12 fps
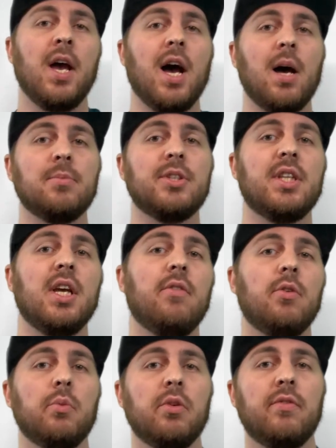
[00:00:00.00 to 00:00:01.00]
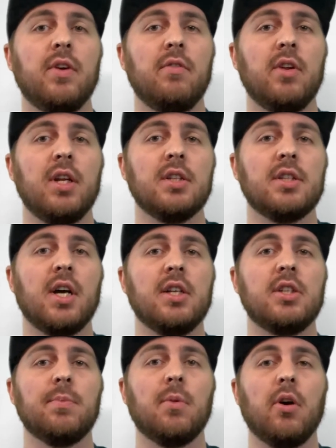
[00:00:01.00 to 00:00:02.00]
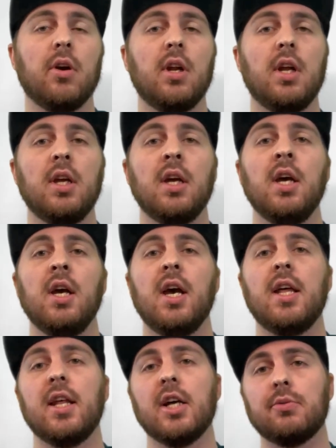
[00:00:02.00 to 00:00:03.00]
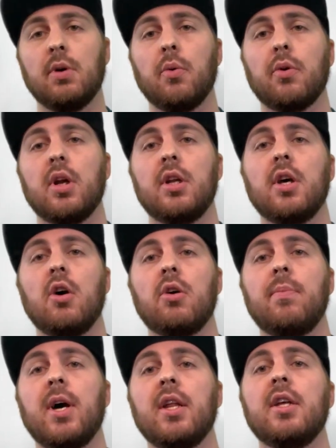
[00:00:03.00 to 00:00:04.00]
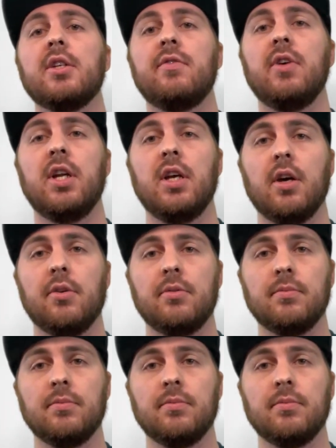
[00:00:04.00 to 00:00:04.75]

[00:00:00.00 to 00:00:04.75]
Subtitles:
I'm Steven with Vivid Insights in Marketing, and that's what we're going to talk about in this video.